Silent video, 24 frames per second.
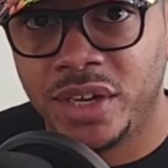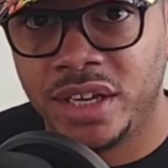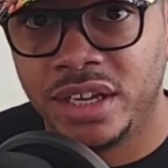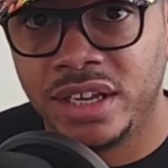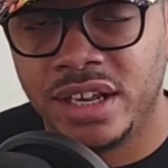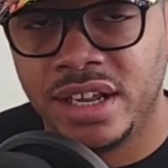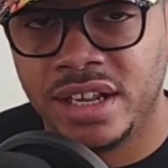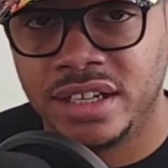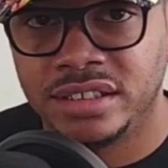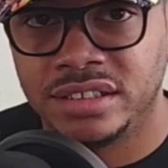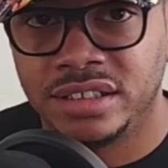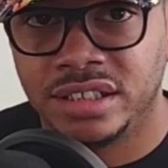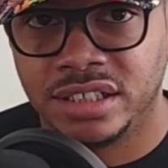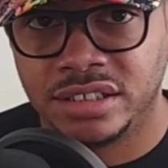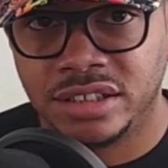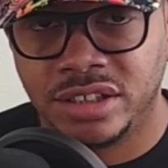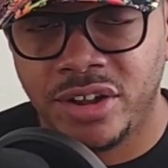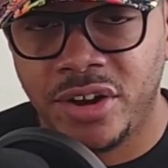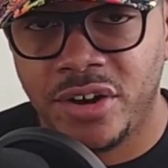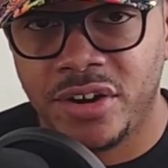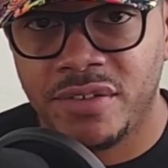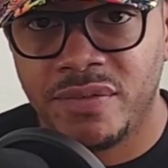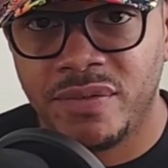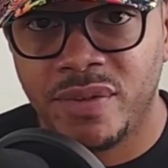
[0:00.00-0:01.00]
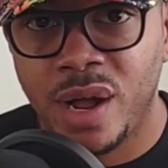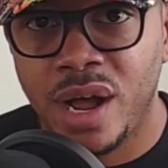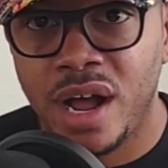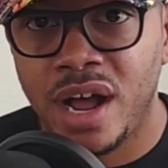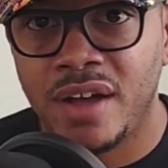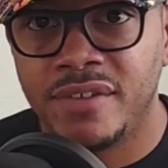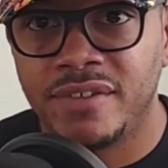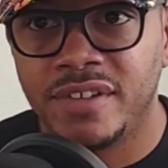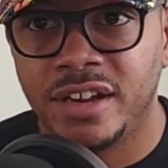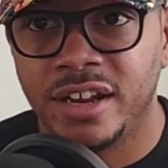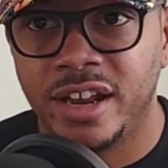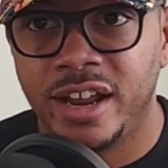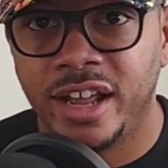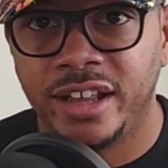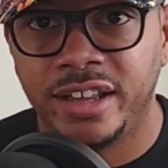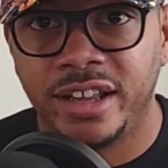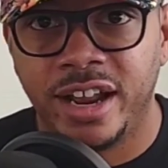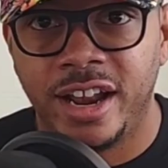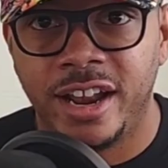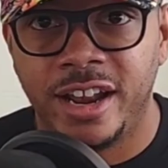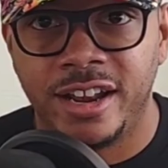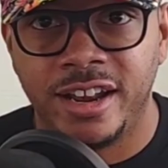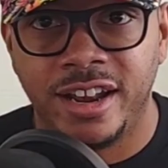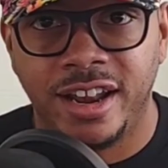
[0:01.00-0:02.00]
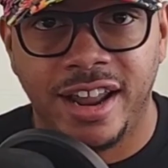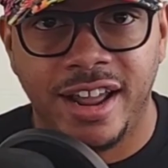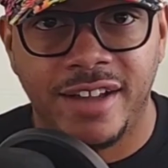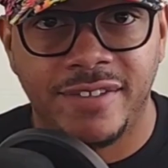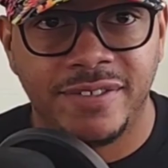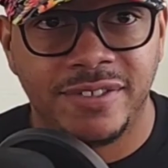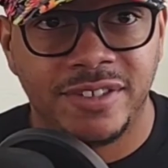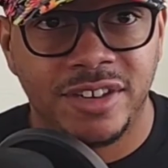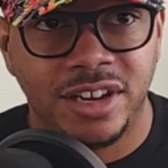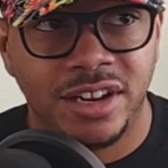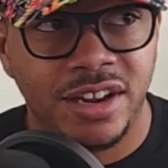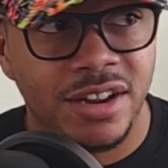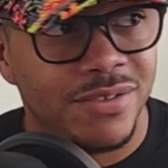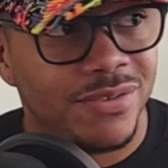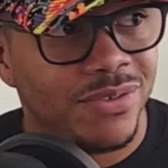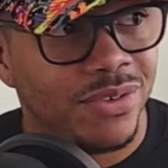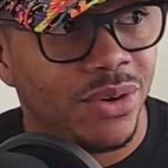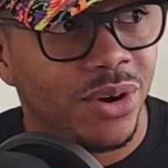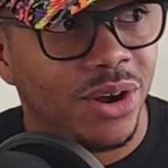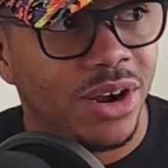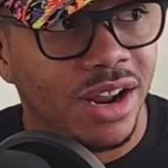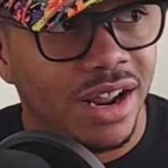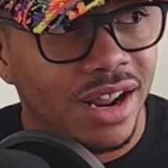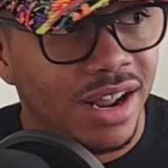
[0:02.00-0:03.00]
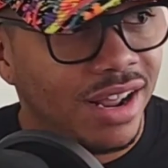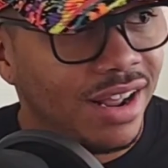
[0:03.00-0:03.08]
kids that's 35 and nothing left to live for.